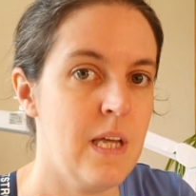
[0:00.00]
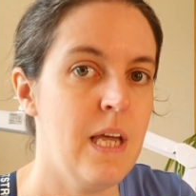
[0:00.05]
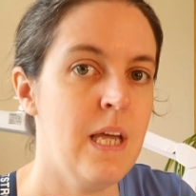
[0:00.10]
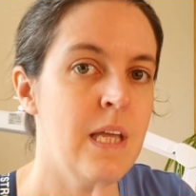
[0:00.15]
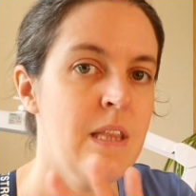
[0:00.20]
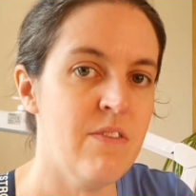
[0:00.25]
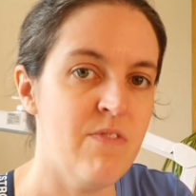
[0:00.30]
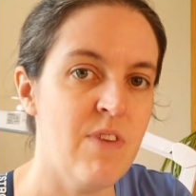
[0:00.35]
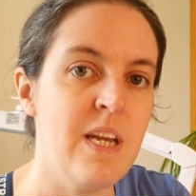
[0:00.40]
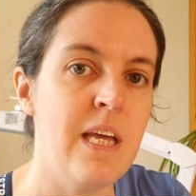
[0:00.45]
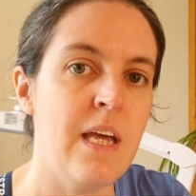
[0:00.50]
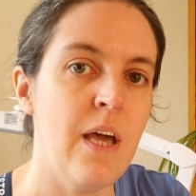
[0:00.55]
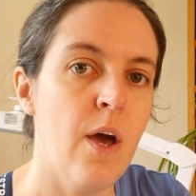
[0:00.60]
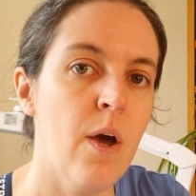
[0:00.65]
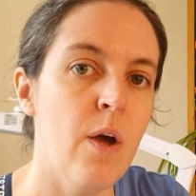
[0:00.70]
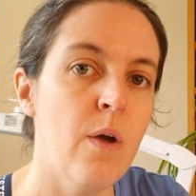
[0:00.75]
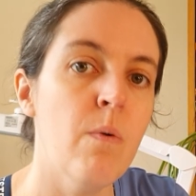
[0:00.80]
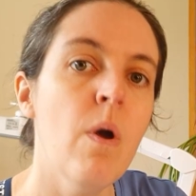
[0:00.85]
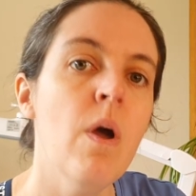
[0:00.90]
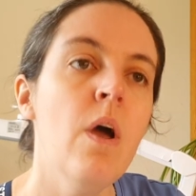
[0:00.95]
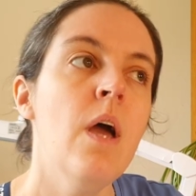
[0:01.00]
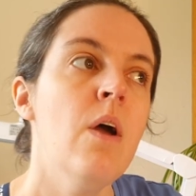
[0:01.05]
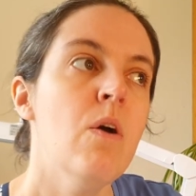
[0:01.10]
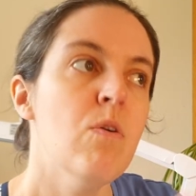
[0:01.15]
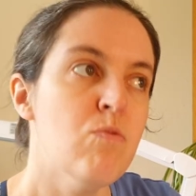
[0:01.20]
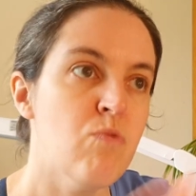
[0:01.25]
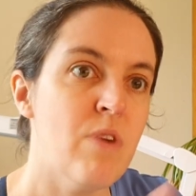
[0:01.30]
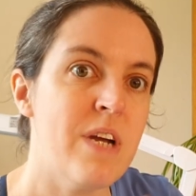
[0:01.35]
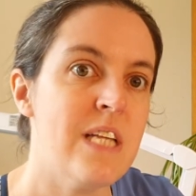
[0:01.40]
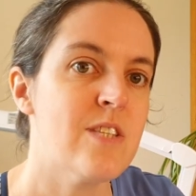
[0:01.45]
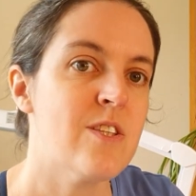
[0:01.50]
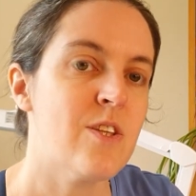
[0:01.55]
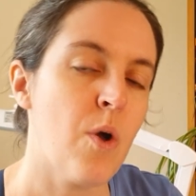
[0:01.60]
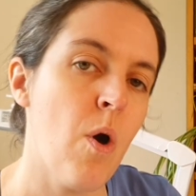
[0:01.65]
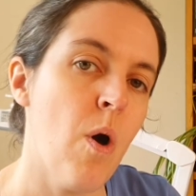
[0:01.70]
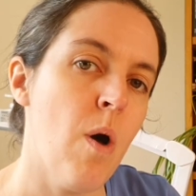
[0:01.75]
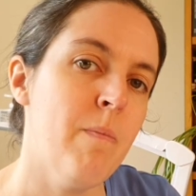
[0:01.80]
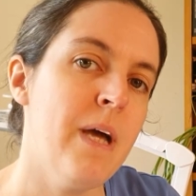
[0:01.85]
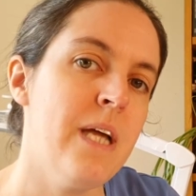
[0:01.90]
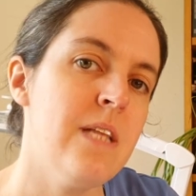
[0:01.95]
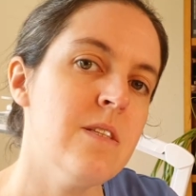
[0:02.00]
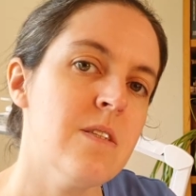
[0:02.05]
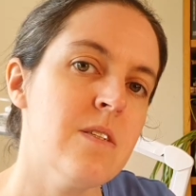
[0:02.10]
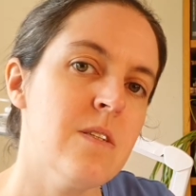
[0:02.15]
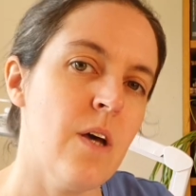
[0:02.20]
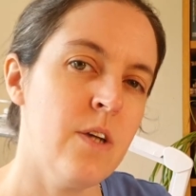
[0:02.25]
in the video reads the comments.